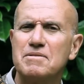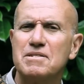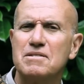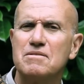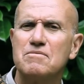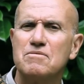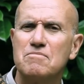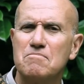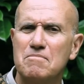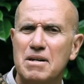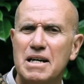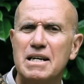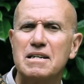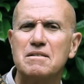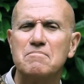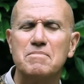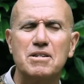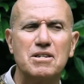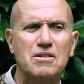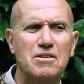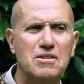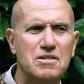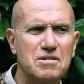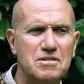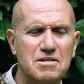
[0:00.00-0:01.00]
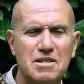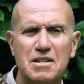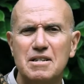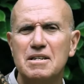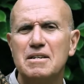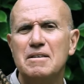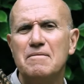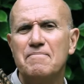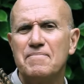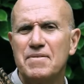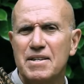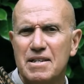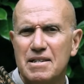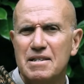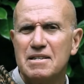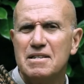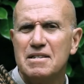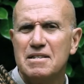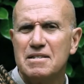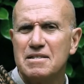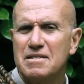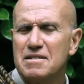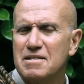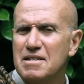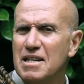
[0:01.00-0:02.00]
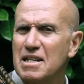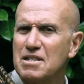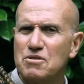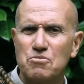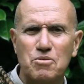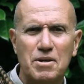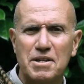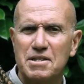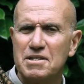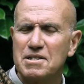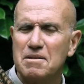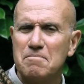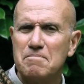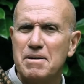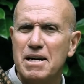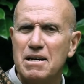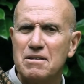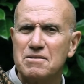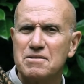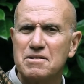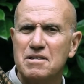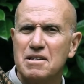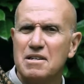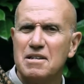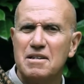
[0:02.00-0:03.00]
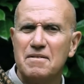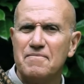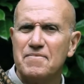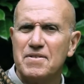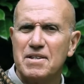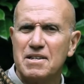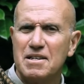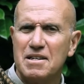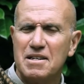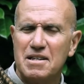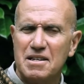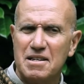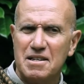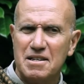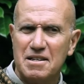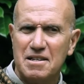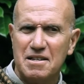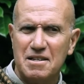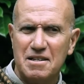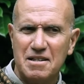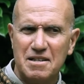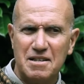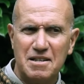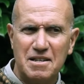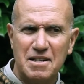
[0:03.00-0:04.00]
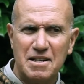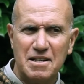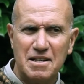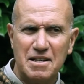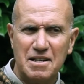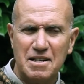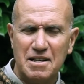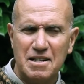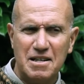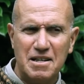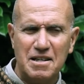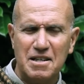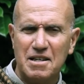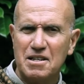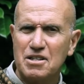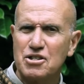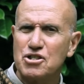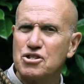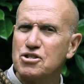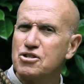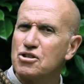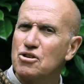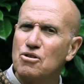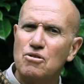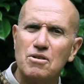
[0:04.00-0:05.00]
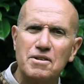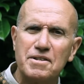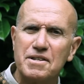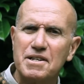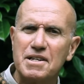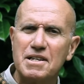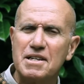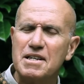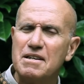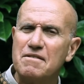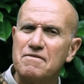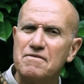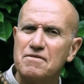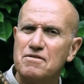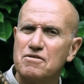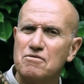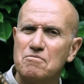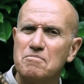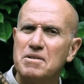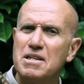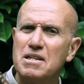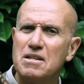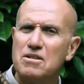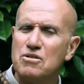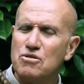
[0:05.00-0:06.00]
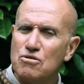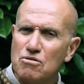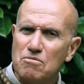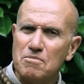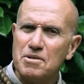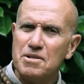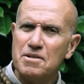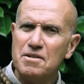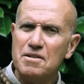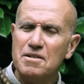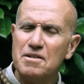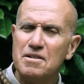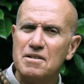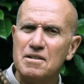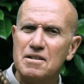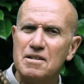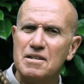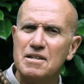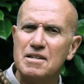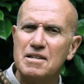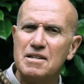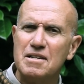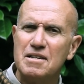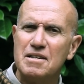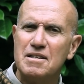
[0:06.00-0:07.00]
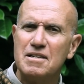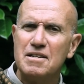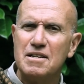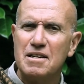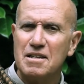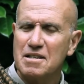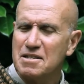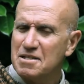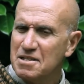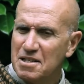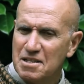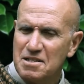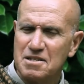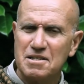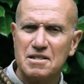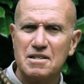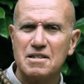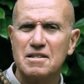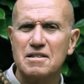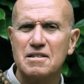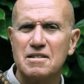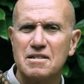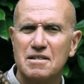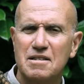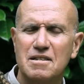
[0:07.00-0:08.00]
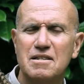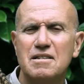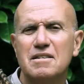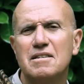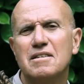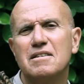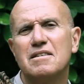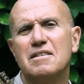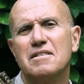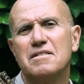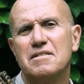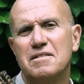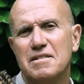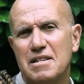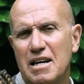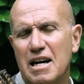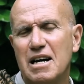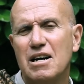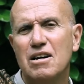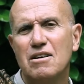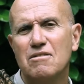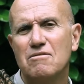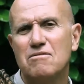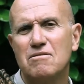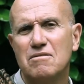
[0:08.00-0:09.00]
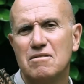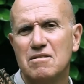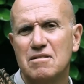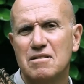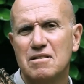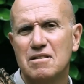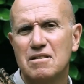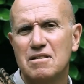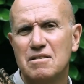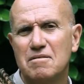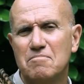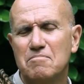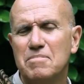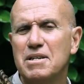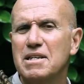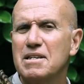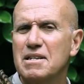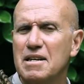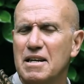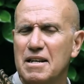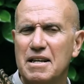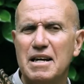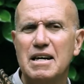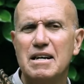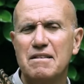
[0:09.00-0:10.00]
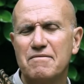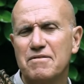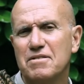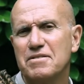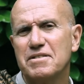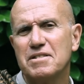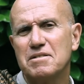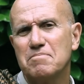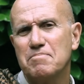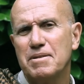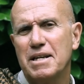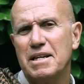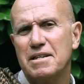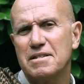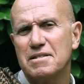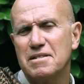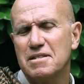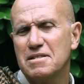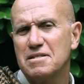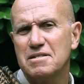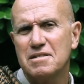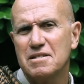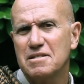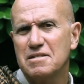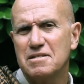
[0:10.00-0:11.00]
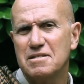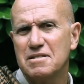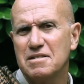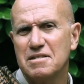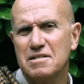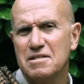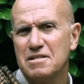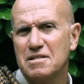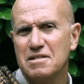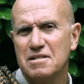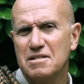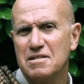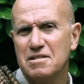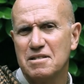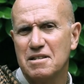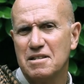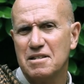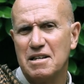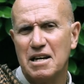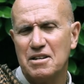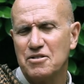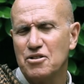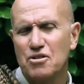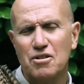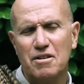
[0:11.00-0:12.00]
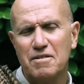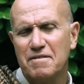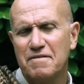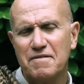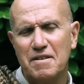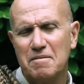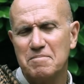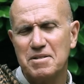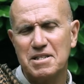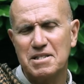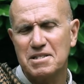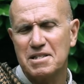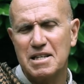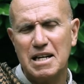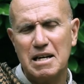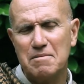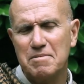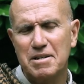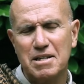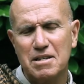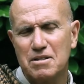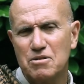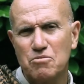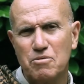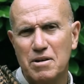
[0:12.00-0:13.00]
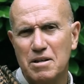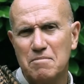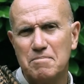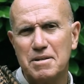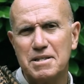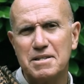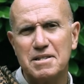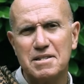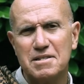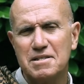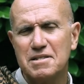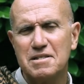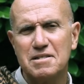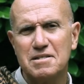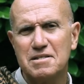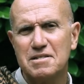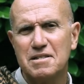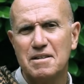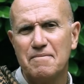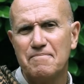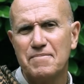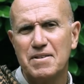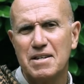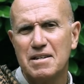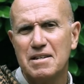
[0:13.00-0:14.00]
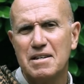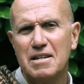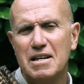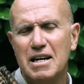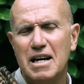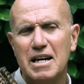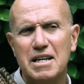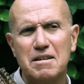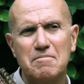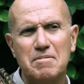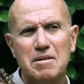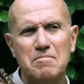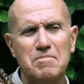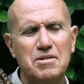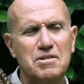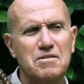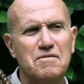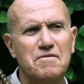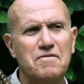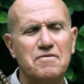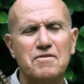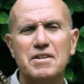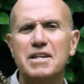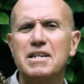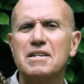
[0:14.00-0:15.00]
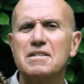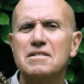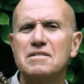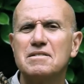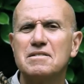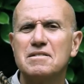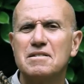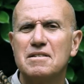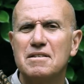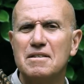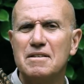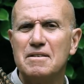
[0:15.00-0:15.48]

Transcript: in mind because that's what it's about. A, an extraordinary gift to be a human existing now being alive on this planet. It's, it's, it's, it's, I don't know if I'm describing it well, but this is, I remember the phrase